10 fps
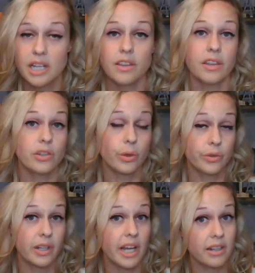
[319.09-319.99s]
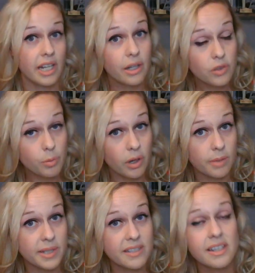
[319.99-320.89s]
They told their county health
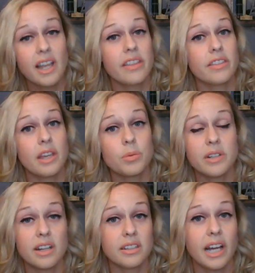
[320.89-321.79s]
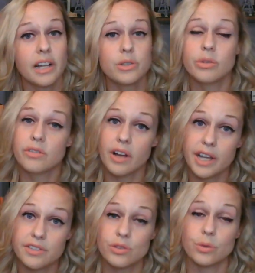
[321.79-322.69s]
departments that they were not allowed to
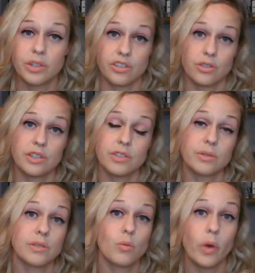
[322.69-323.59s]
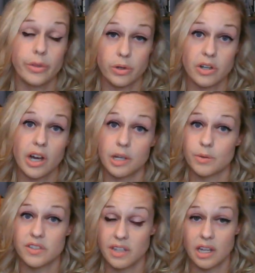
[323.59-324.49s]
advise school districts on whether or not it
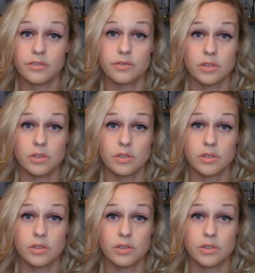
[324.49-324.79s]
was safe